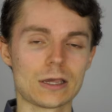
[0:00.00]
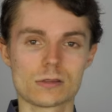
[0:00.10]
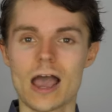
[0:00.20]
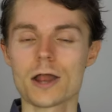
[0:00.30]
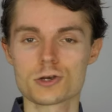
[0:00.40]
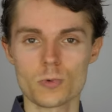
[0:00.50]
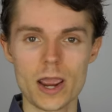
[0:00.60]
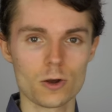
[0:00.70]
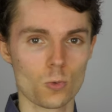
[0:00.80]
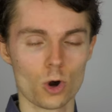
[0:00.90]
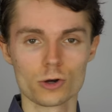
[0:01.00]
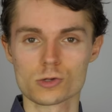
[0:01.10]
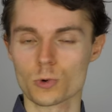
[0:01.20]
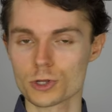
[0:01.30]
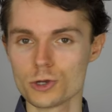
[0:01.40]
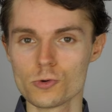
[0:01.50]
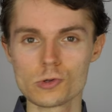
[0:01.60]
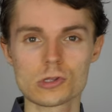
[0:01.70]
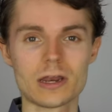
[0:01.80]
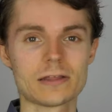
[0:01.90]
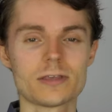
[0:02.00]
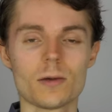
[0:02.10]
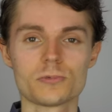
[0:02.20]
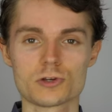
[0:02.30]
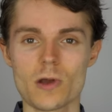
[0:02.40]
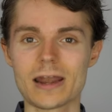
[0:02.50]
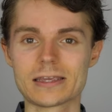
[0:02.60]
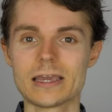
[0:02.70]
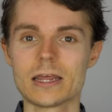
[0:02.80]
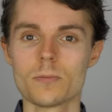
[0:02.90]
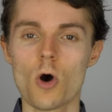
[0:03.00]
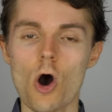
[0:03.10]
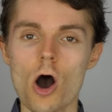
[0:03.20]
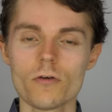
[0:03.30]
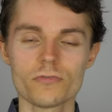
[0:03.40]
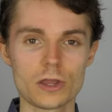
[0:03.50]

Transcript: exaggerated words were used in attempt to try to get him off.